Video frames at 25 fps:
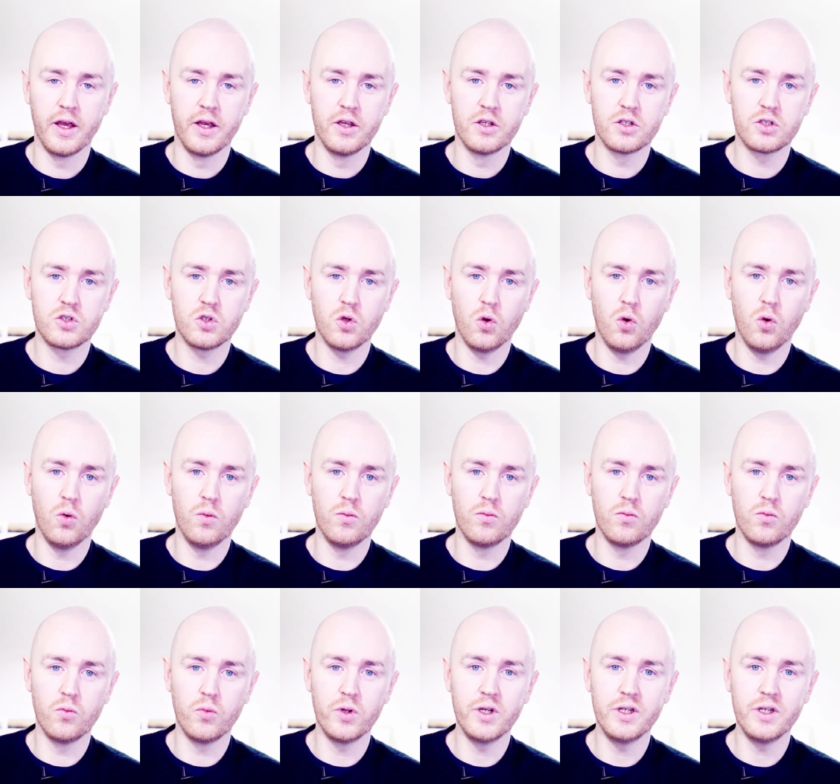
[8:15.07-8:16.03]
So
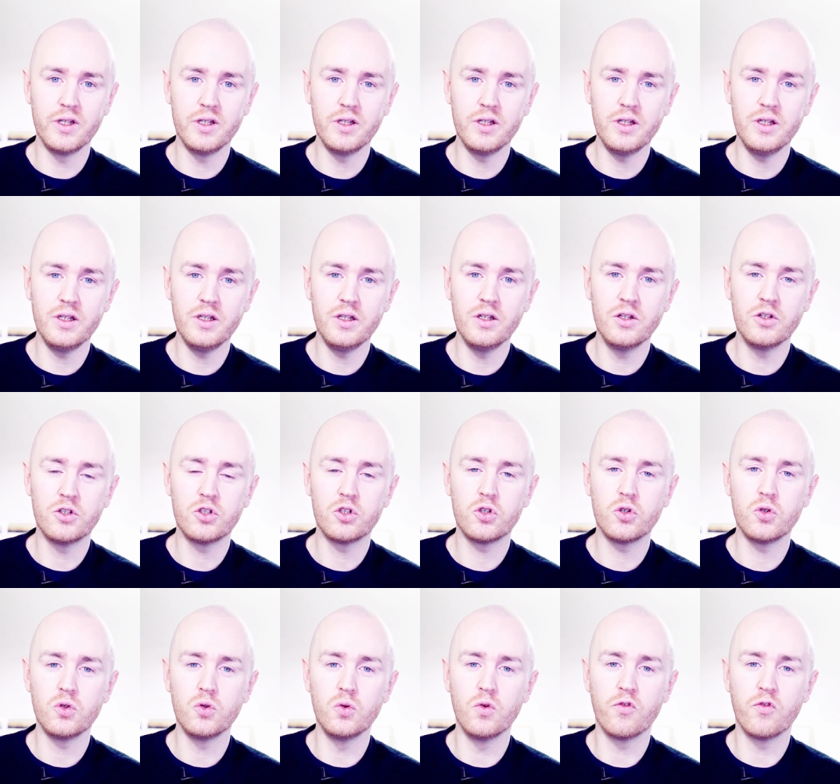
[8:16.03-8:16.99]
we need
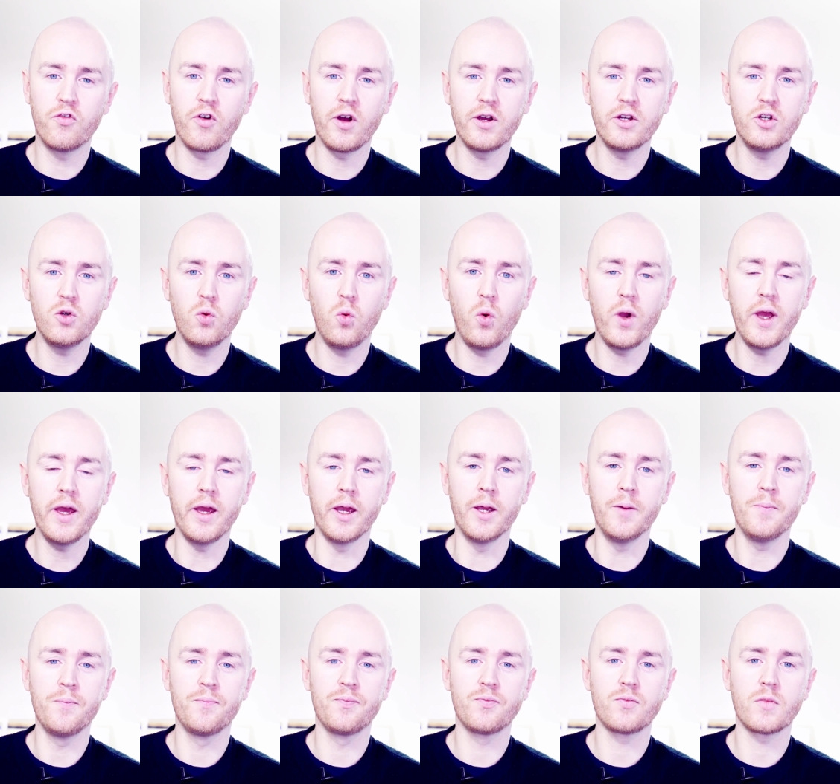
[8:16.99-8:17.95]
to find a way